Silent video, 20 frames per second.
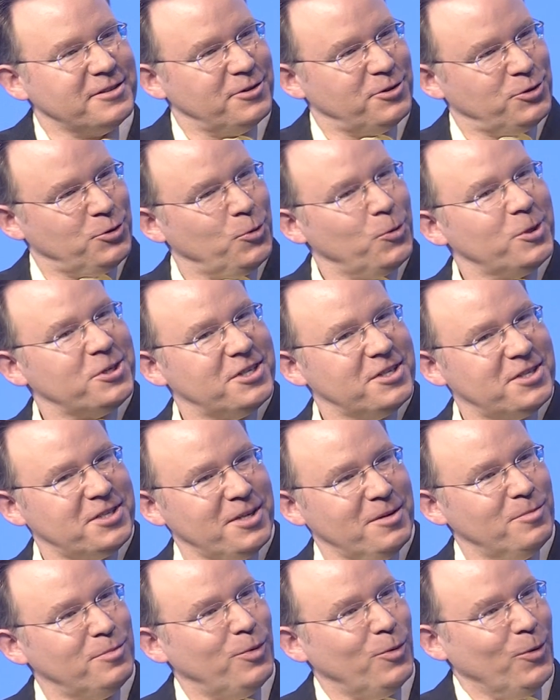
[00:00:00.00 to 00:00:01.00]
the torch at
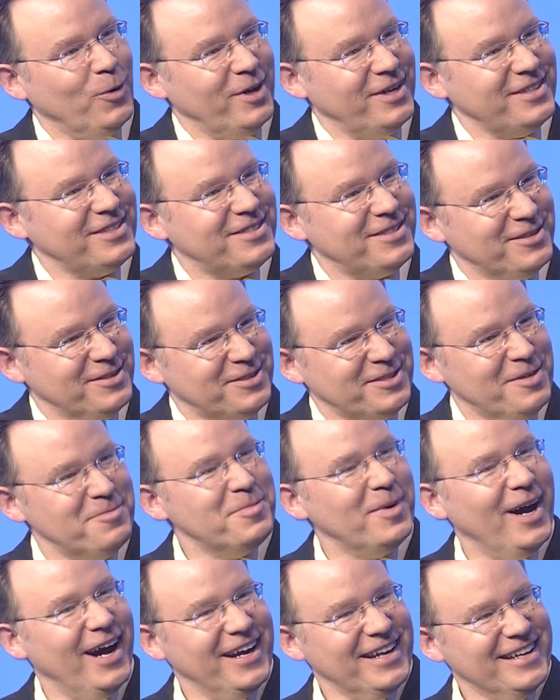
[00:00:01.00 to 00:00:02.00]
some point to
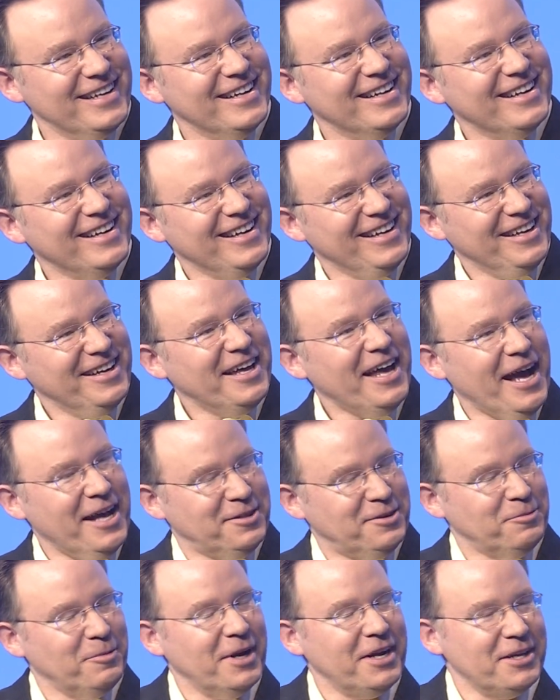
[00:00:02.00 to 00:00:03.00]
somebody at
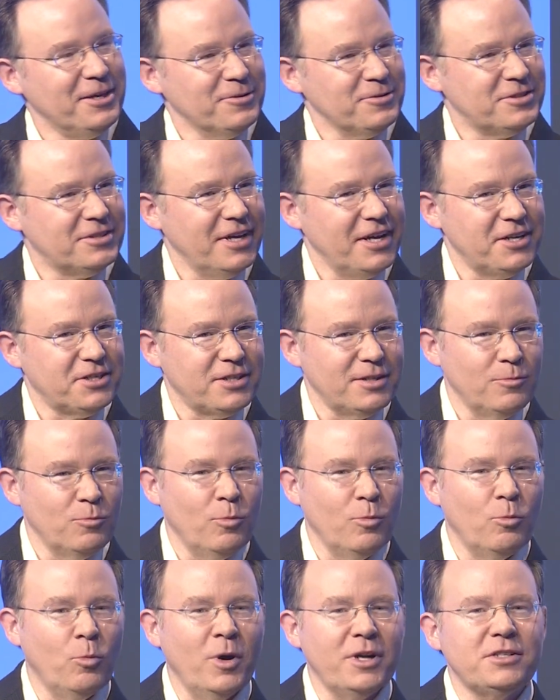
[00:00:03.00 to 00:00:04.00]
the radio station.
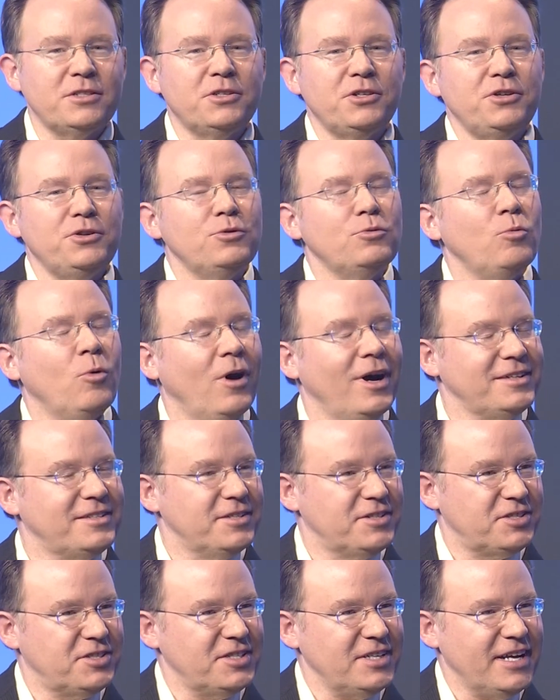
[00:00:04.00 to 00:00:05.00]
What do you want to
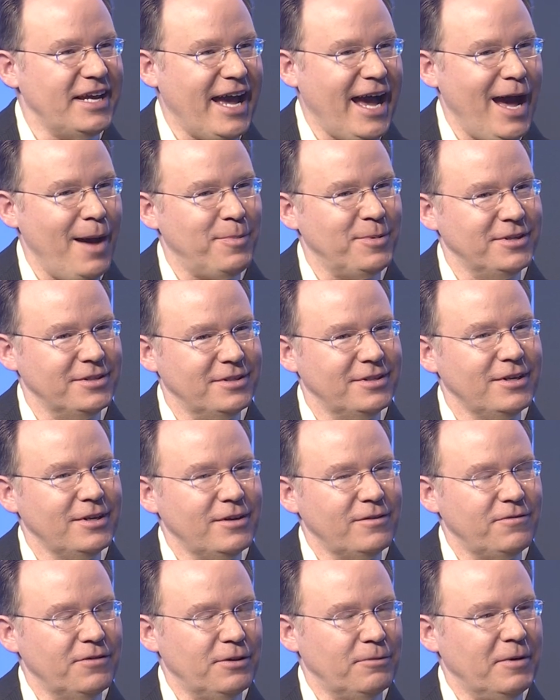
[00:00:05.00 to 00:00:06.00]
see happen
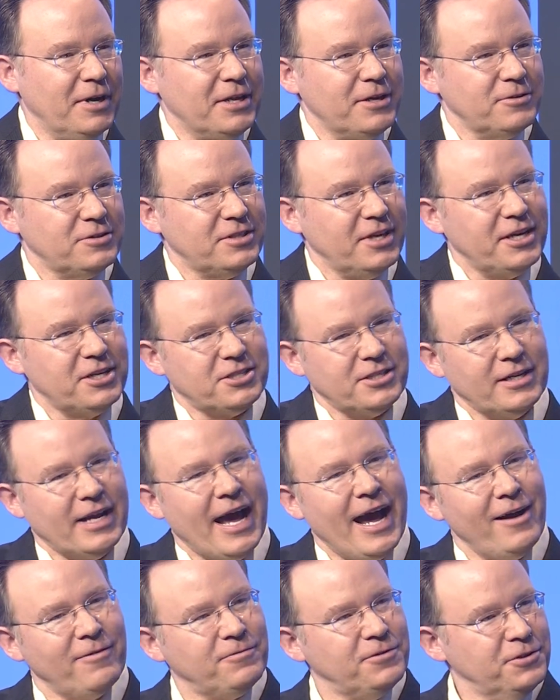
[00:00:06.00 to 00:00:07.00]
for the radio station
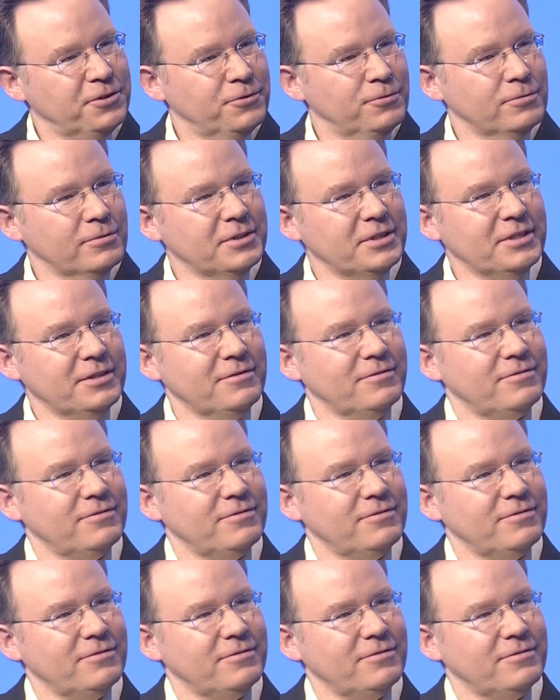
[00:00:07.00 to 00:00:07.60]
after you leave?